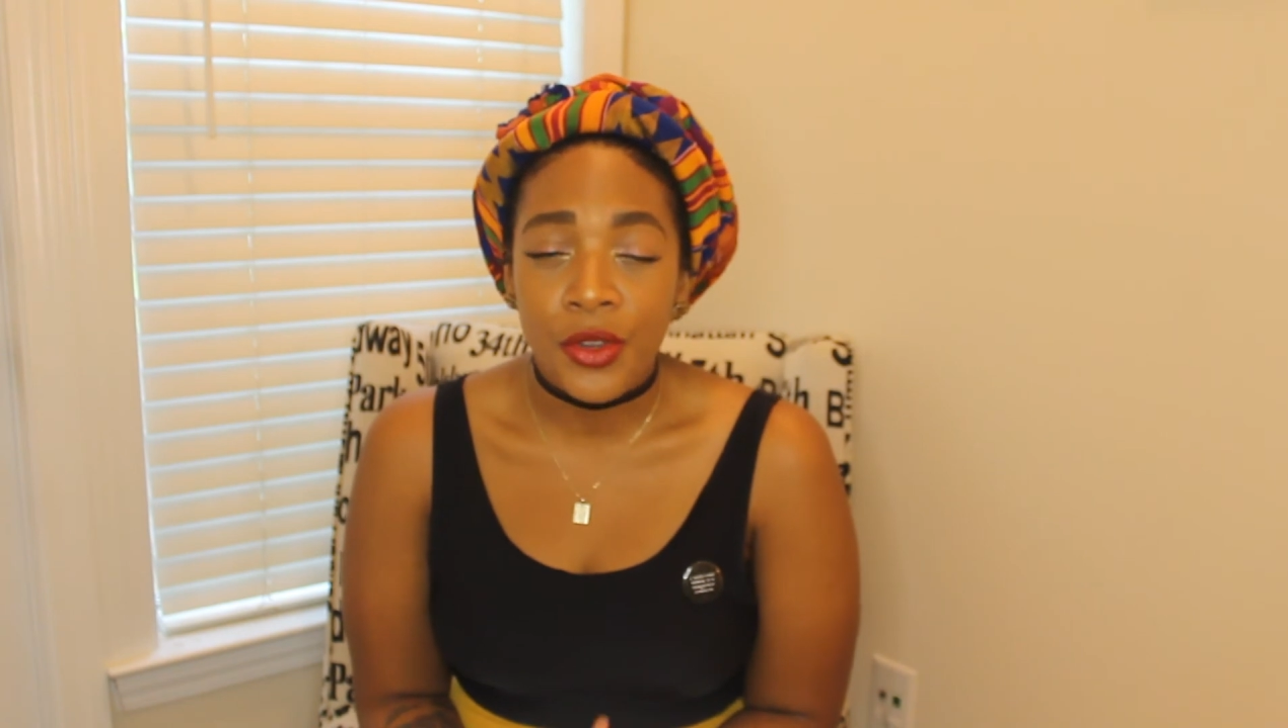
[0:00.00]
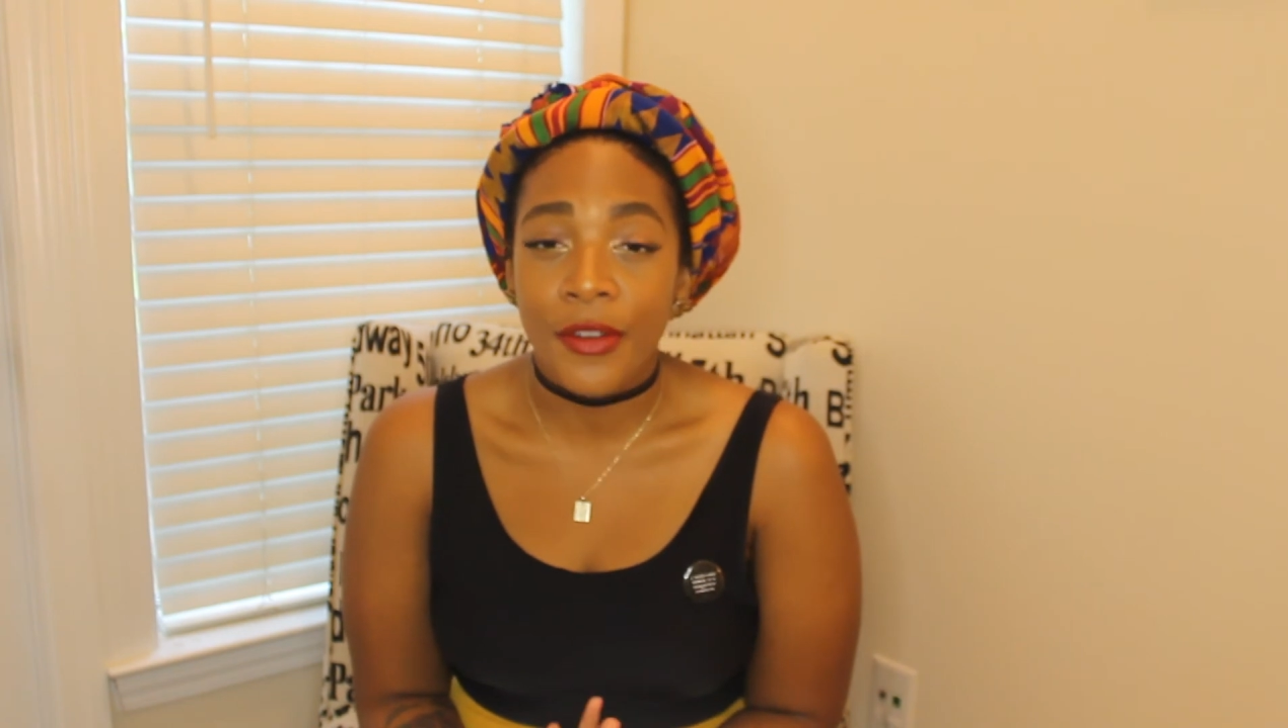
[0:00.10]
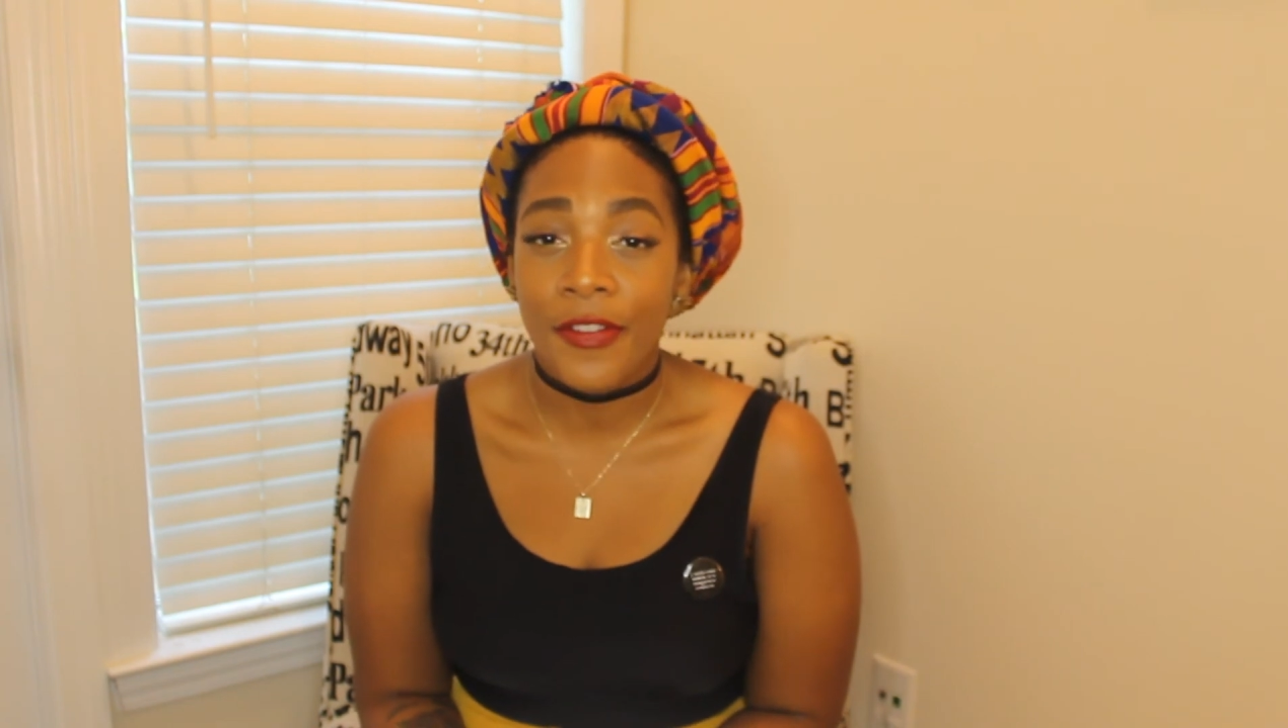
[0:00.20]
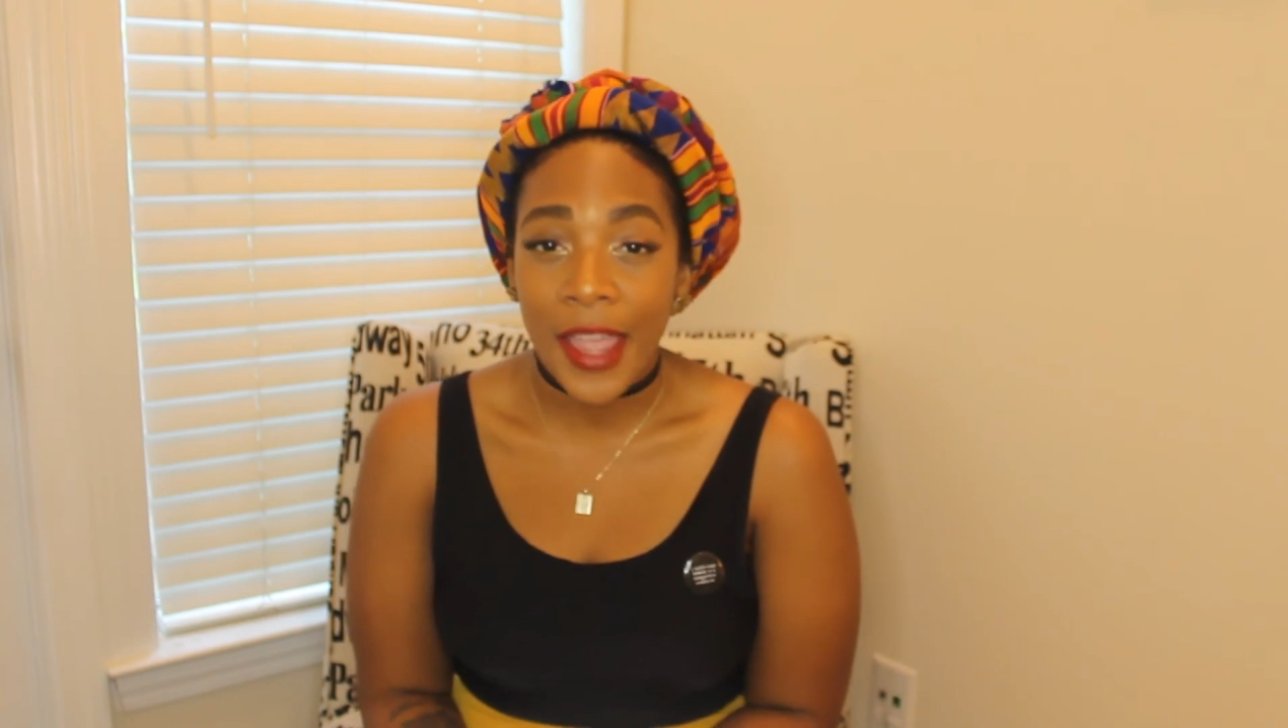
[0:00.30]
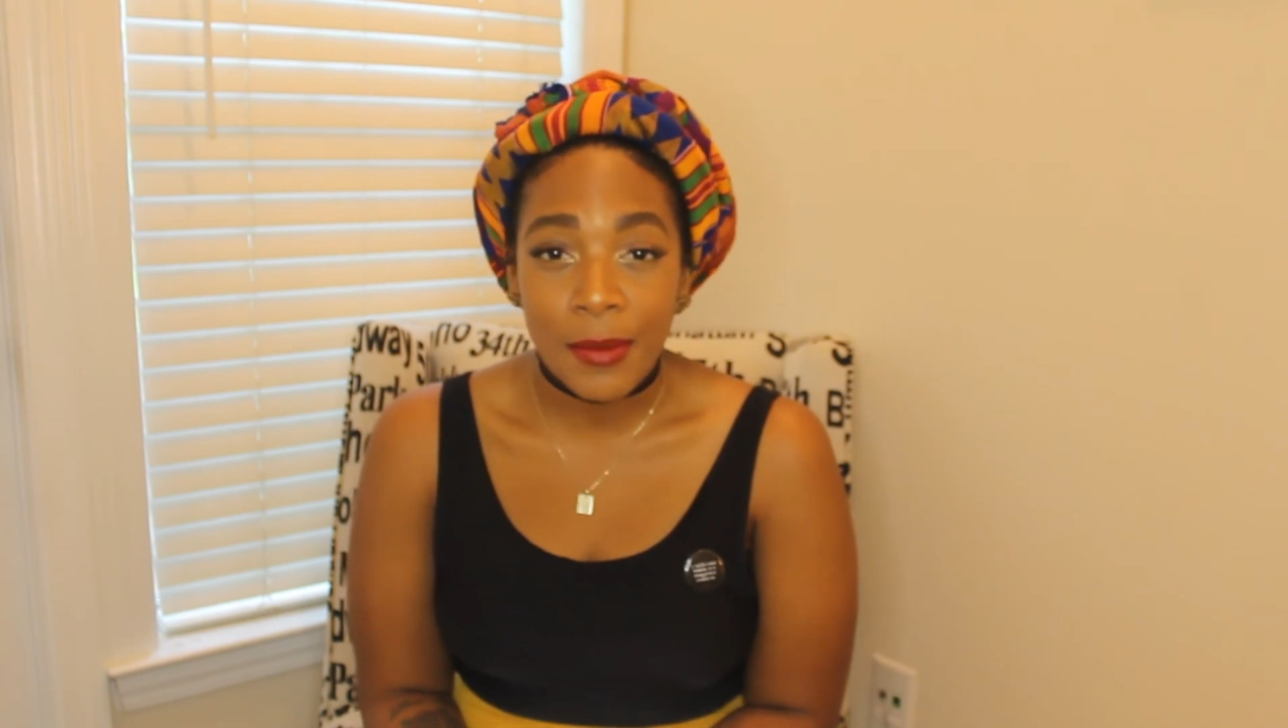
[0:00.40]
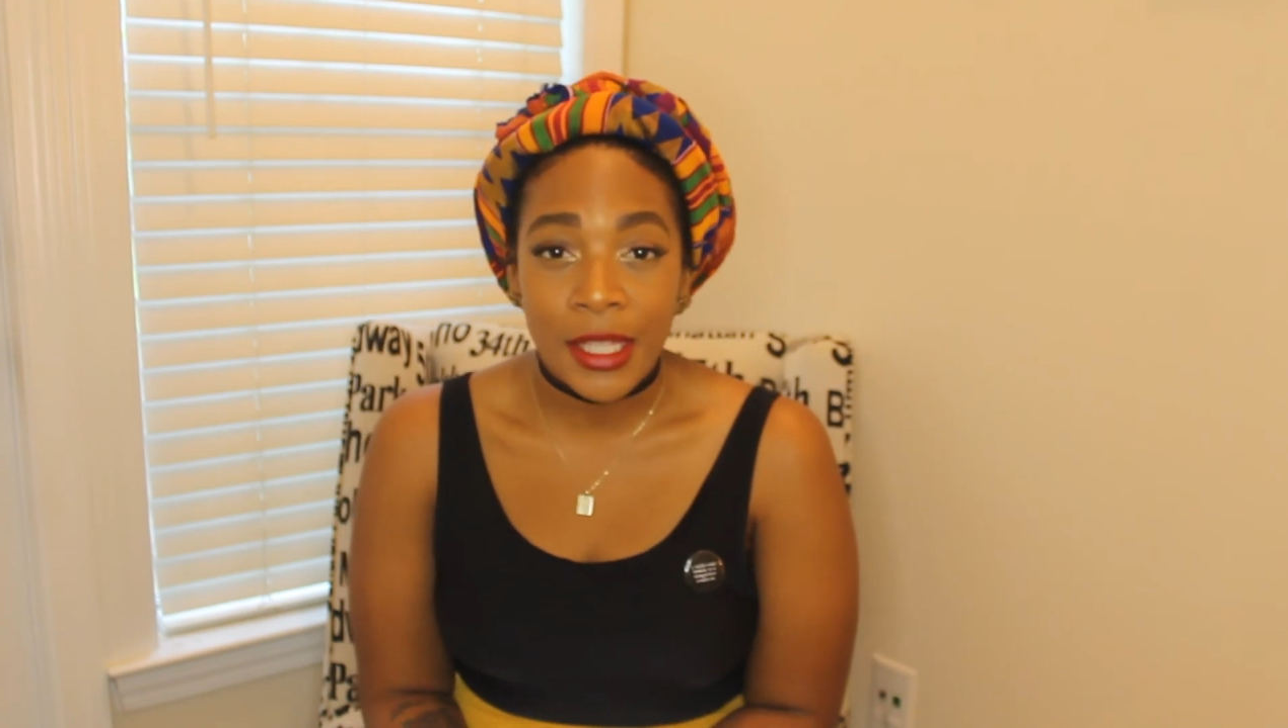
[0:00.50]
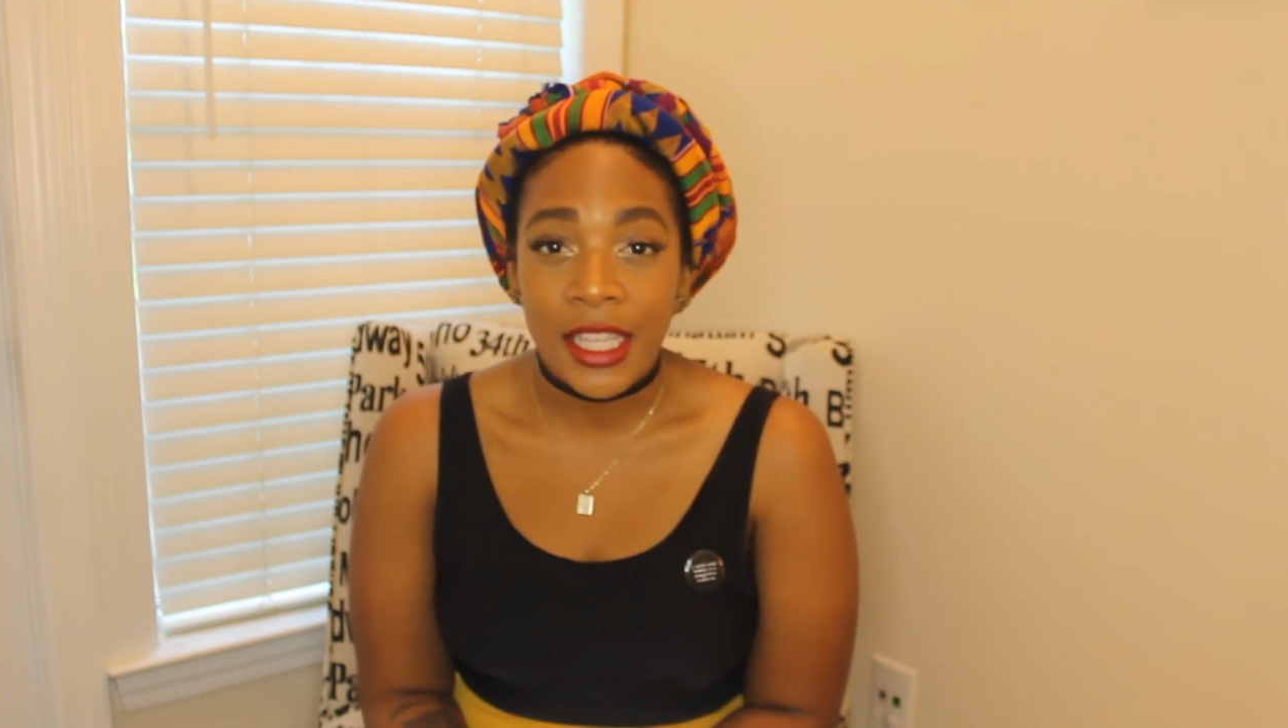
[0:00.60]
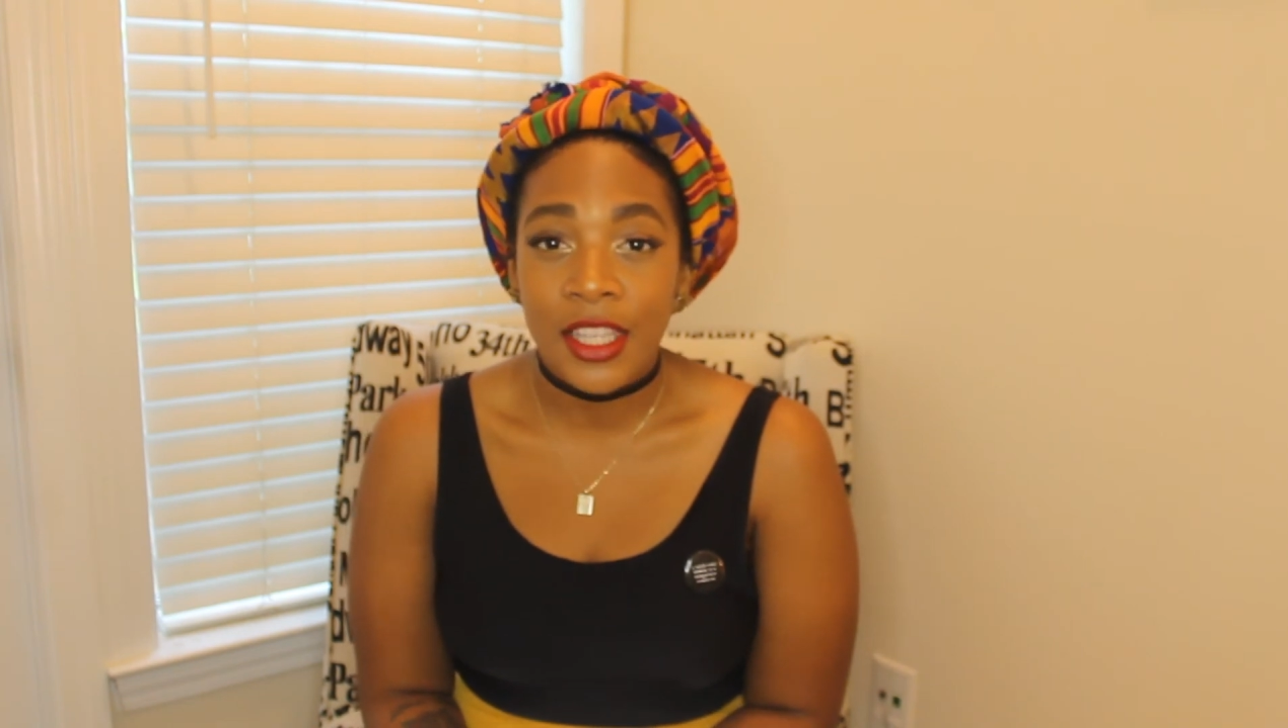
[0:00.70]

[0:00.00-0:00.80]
your family,